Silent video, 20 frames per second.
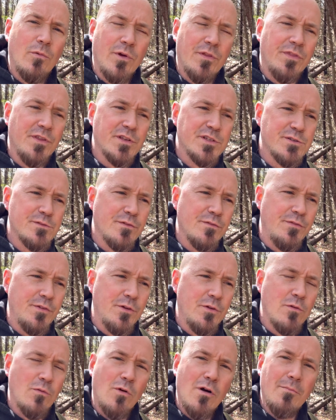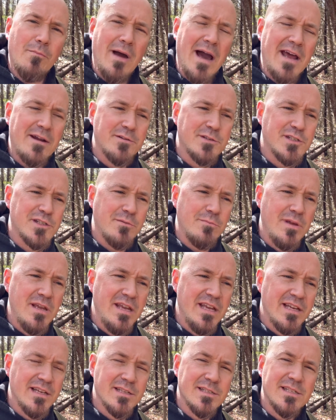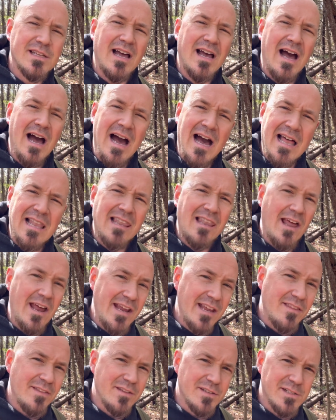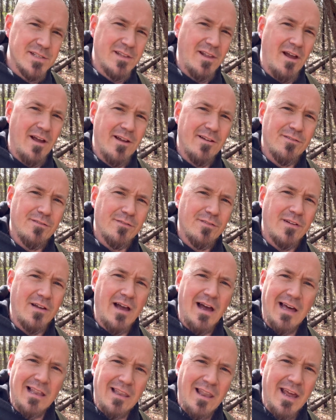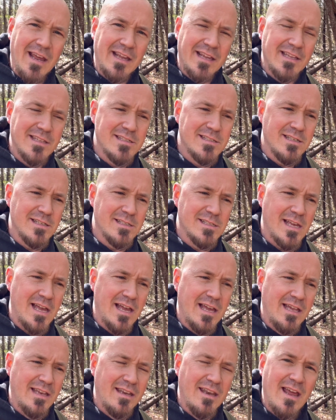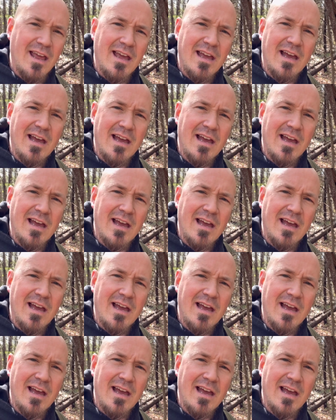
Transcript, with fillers: with this review. What matters to me is I like this knife. I like its design.